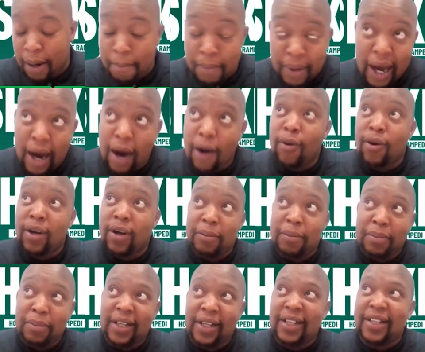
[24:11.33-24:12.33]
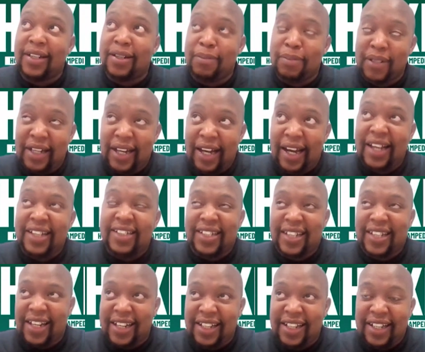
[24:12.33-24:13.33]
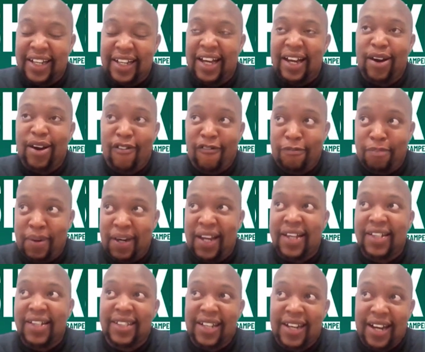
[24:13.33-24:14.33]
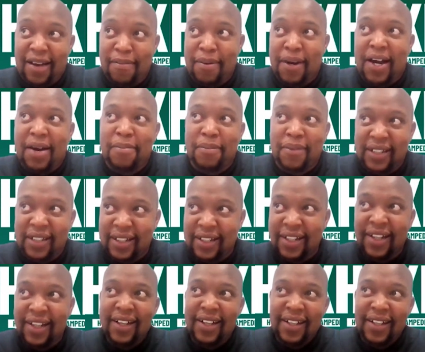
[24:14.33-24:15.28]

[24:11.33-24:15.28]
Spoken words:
I'm now going to be a little bit less critical of players that are upcoming.